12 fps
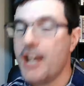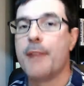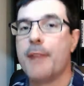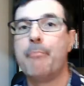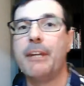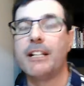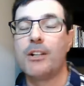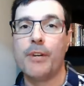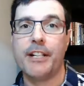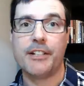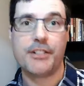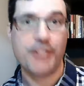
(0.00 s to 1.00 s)
Bitcoin
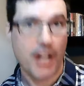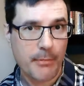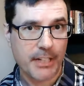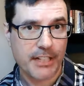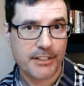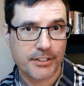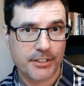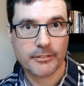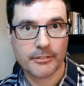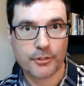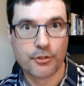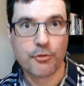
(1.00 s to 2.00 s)
dominance
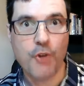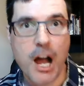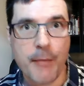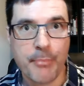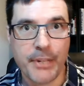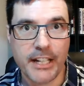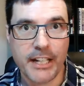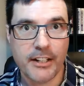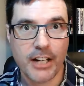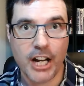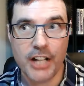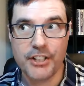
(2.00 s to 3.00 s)
dropping
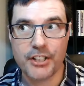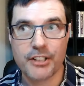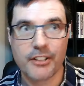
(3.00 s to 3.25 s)
under